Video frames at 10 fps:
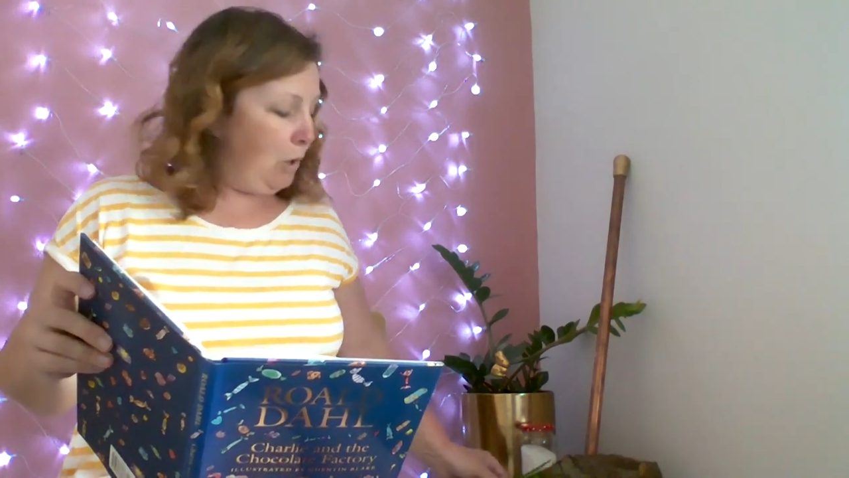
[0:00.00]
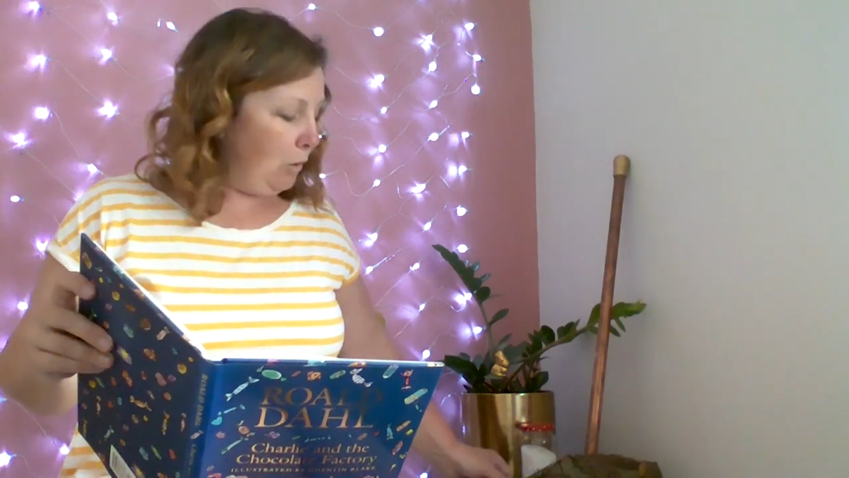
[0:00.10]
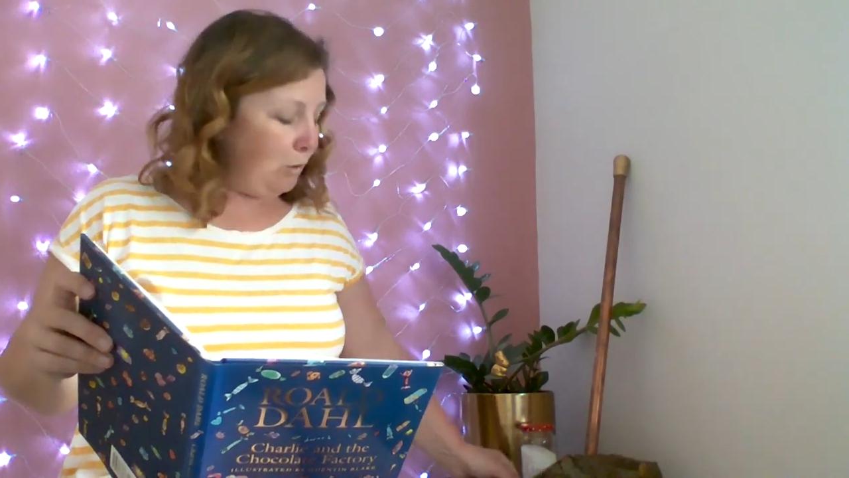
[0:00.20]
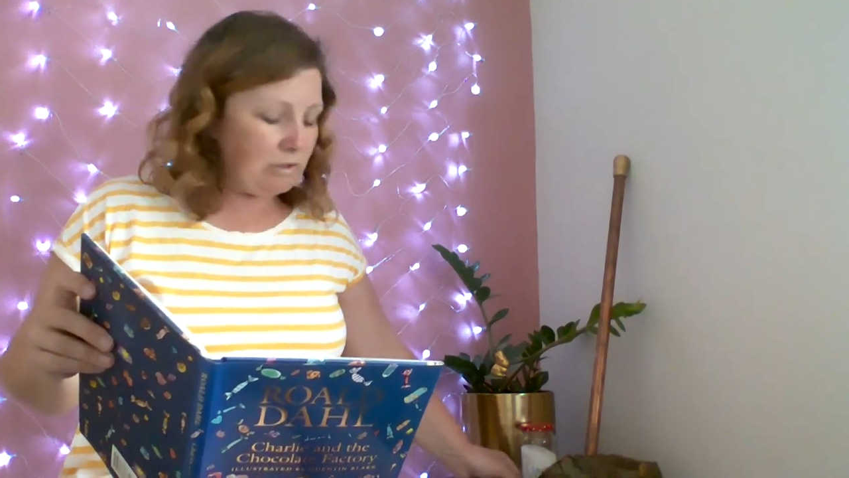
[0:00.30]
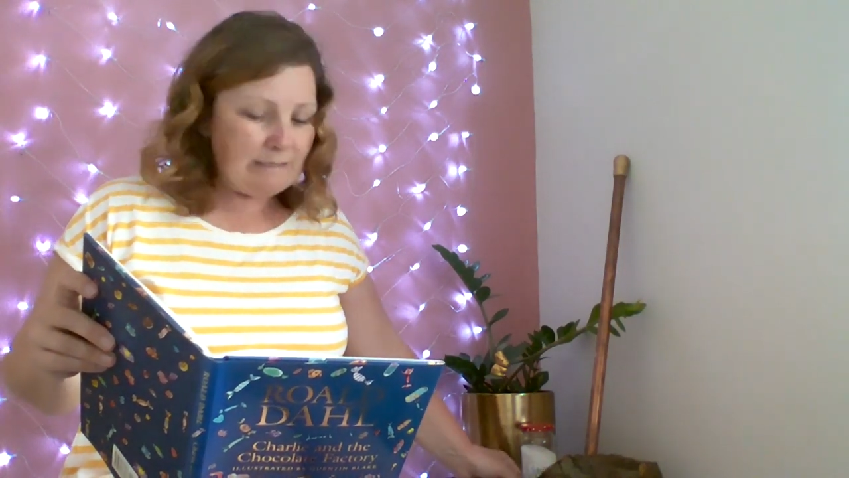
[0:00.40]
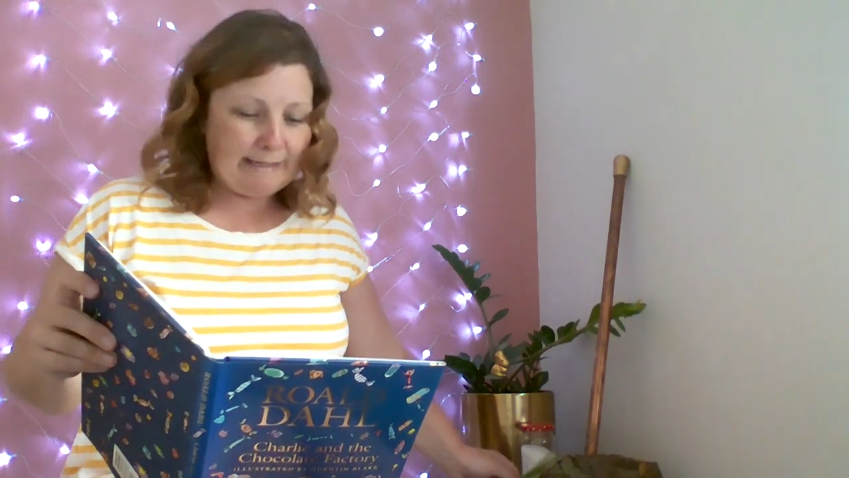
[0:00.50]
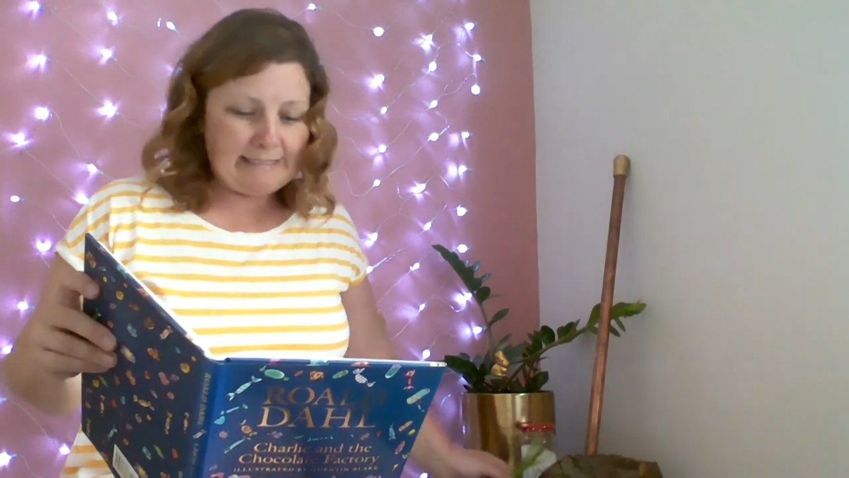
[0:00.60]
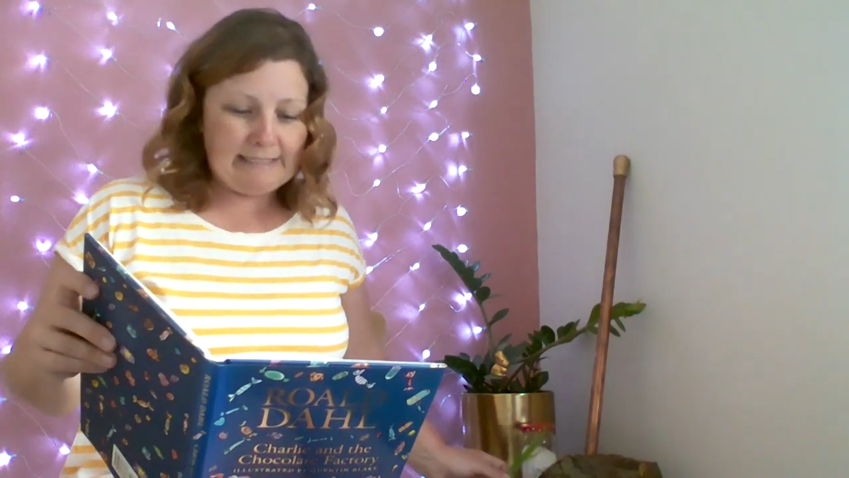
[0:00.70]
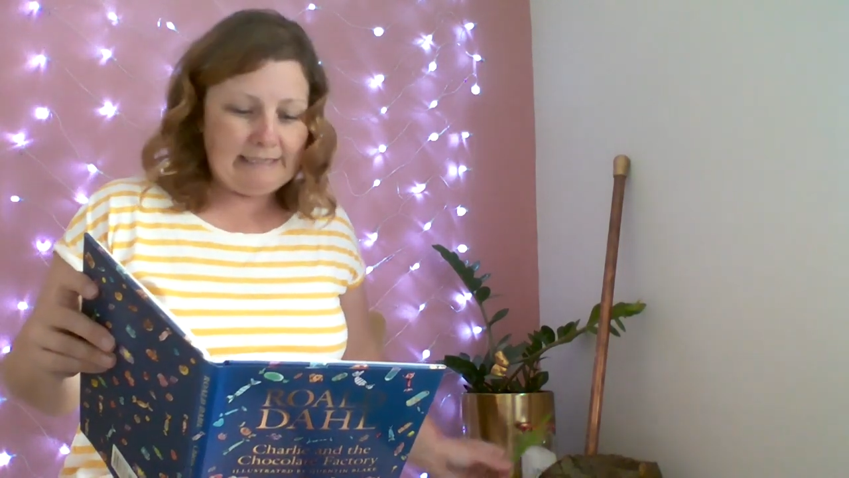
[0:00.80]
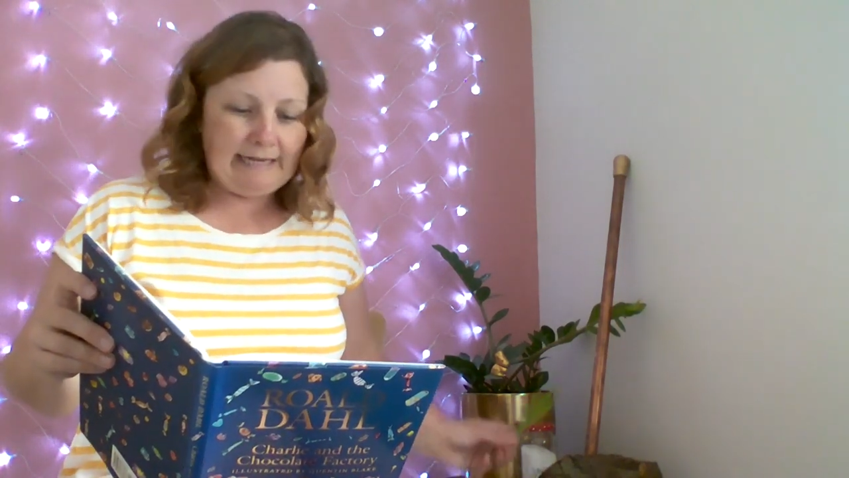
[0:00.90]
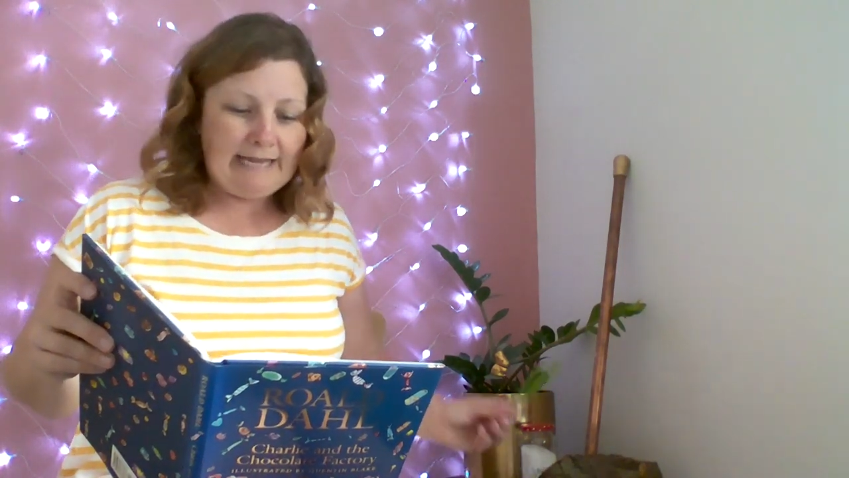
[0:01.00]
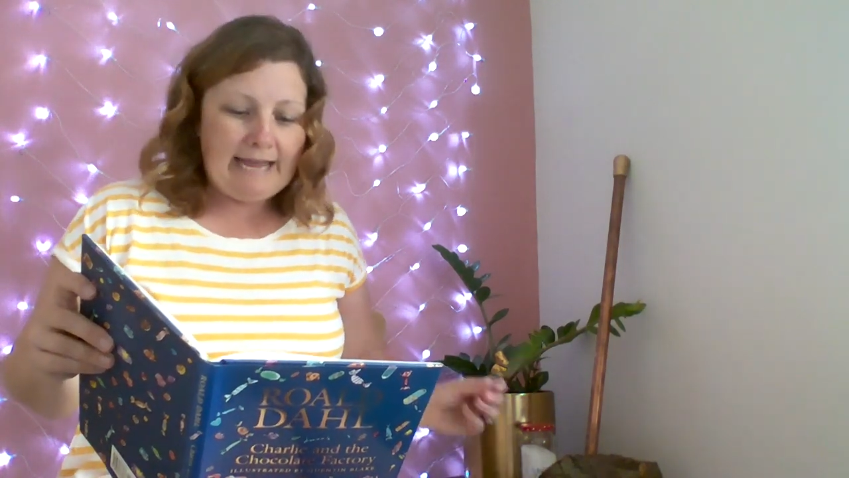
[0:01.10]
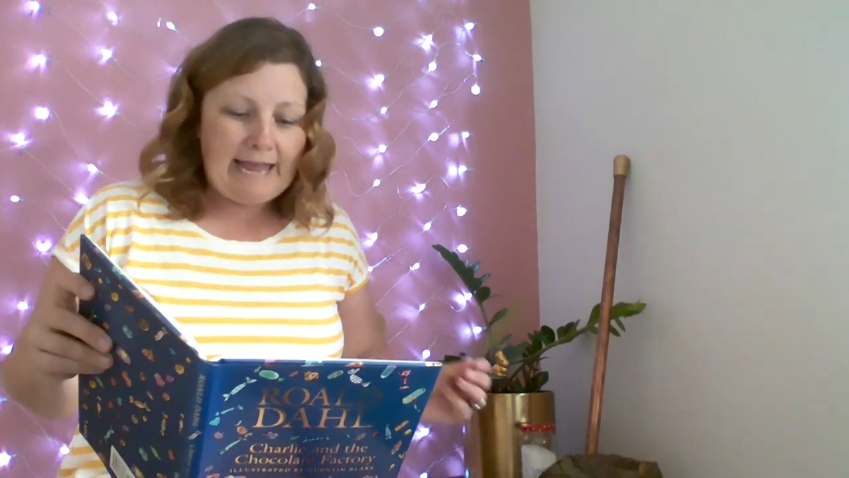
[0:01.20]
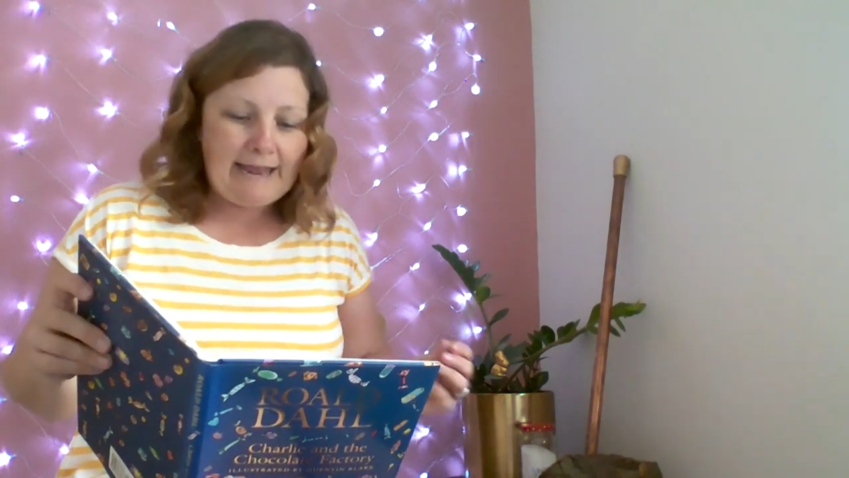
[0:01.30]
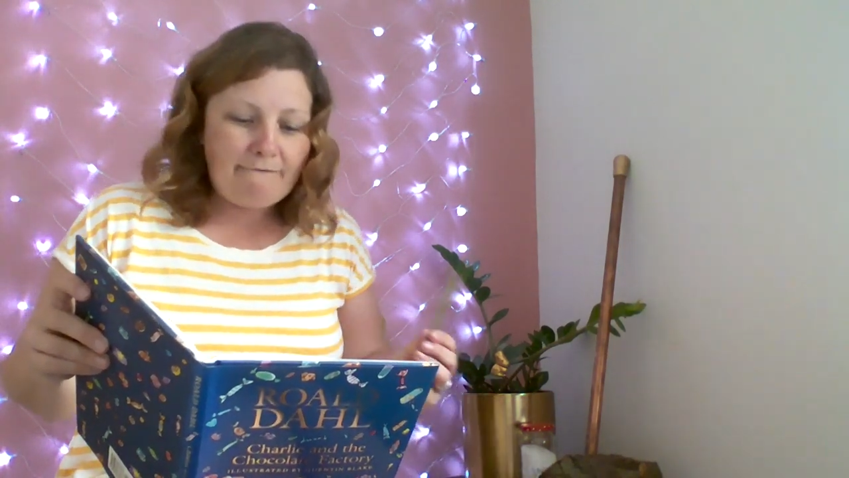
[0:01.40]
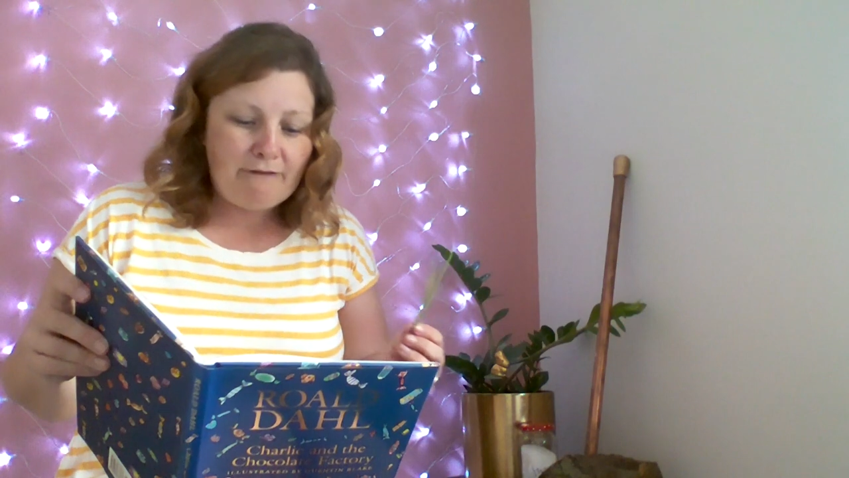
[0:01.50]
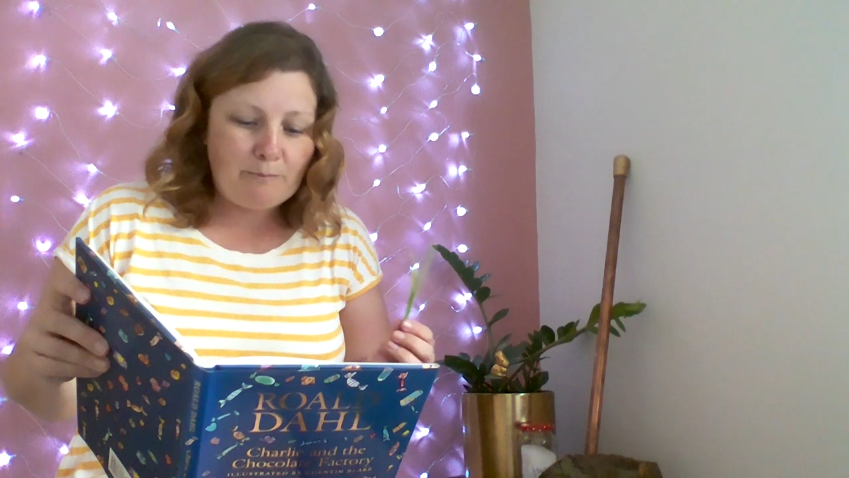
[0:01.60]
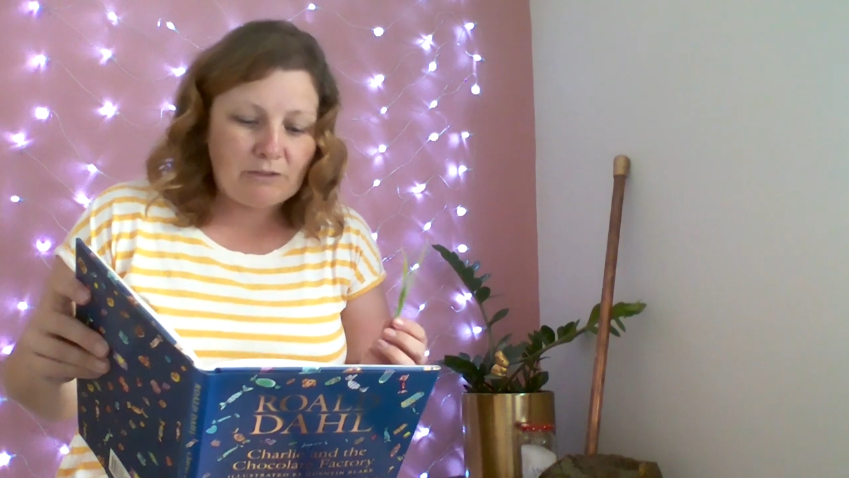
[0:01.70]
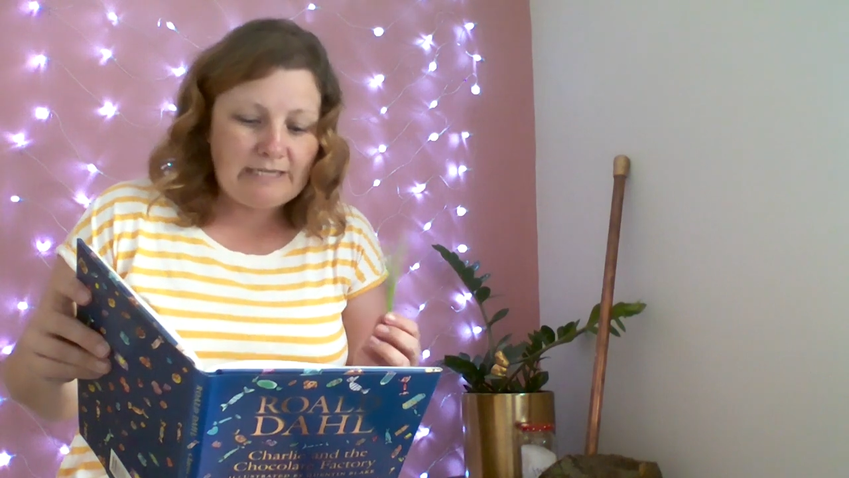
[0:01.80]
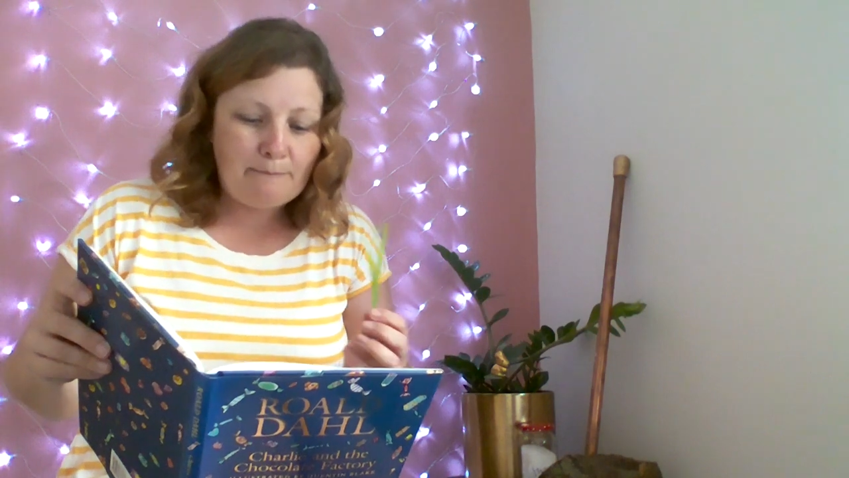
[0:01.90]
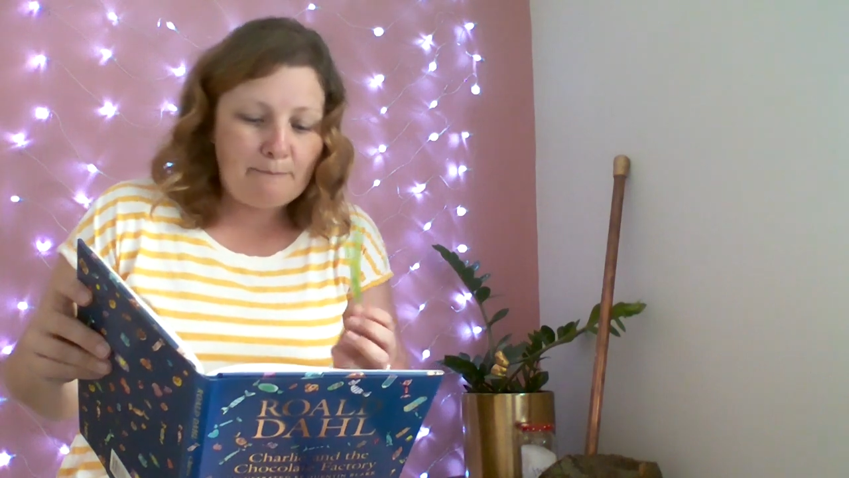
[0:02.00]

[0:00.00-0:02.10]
Automatically, everybody